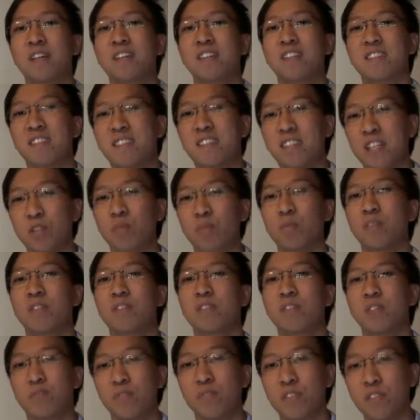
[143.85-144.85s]
a
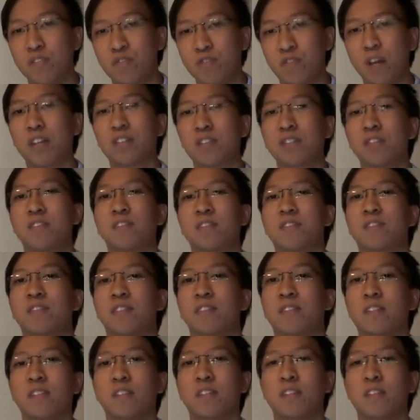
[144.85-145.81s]
sequence of instructions.